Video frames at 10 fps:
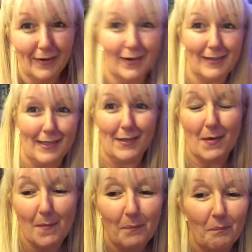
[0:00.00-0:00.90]
I did.
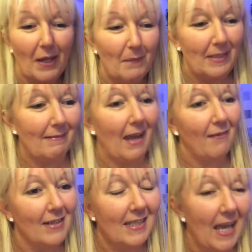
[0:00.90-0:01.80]
With some
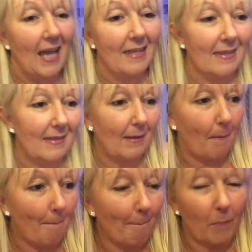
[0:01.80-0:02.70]
carrots and
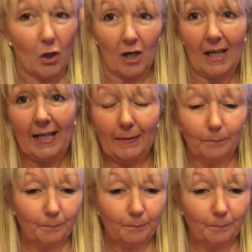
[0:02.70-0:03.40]
some broccoli.